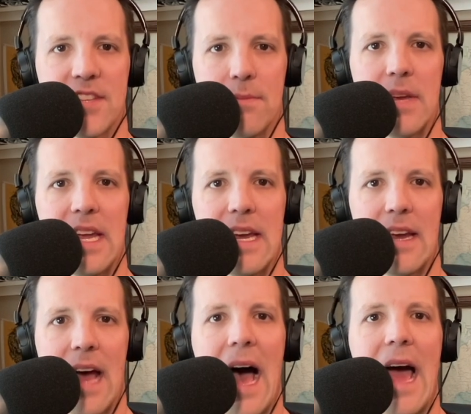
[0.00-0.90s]
some
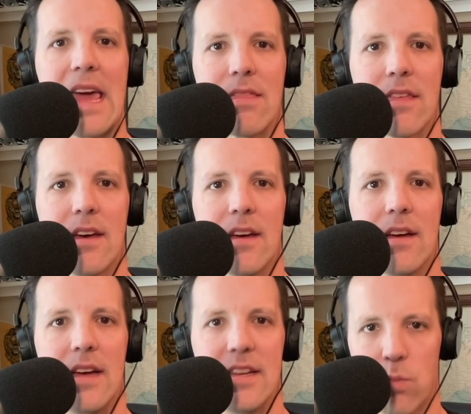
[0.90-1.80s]
needed height
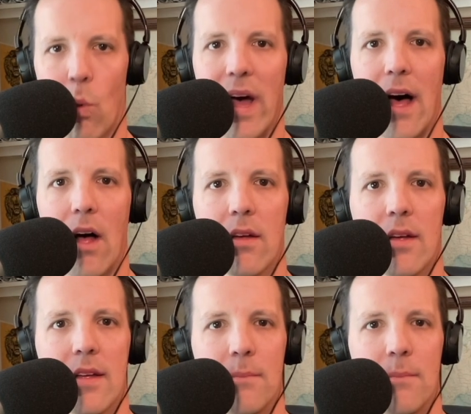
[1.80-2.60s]
as well.